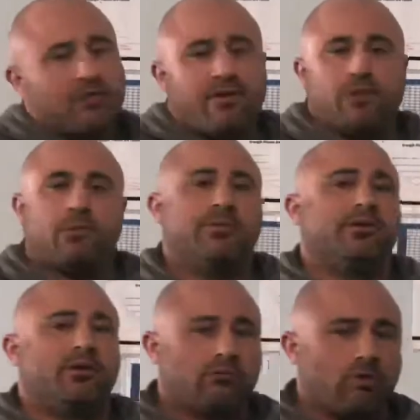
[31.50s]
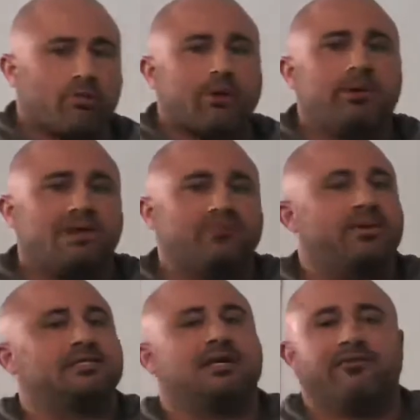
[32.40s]
I were to build an aerobic base for
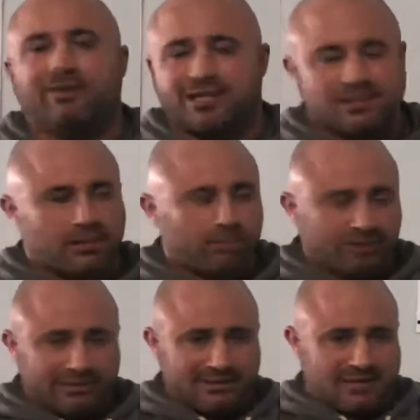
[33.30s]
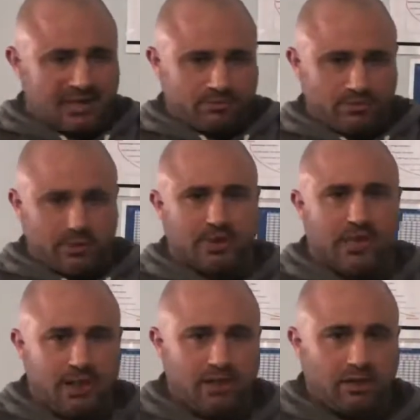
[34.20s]
myself and I just completely stopped
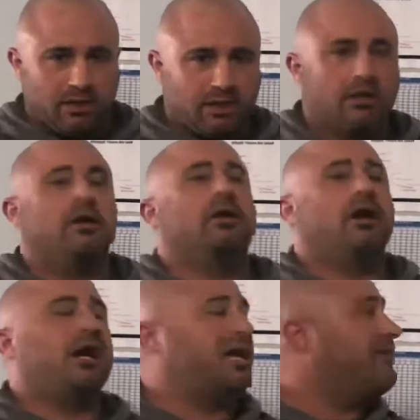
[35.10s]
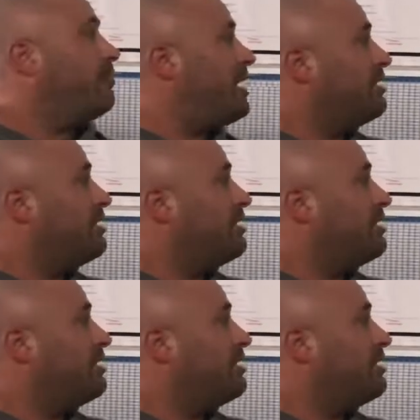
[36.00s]
today, I'd have about